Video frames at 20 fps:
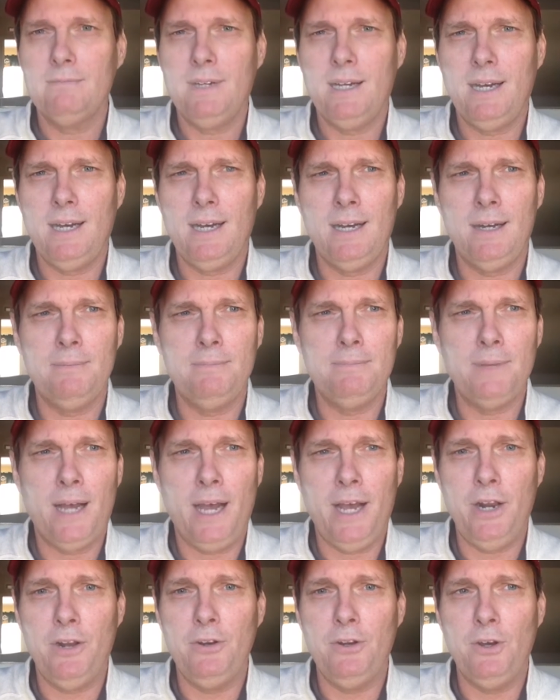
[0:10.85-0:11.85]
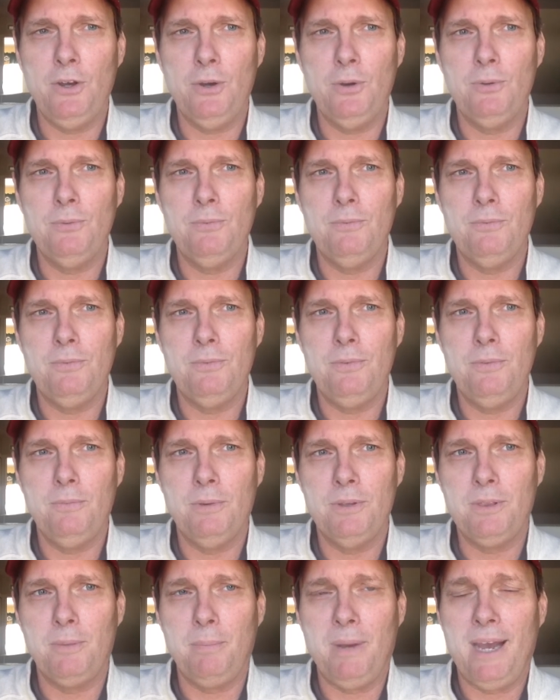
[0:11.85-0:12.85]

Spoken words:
I don't know what the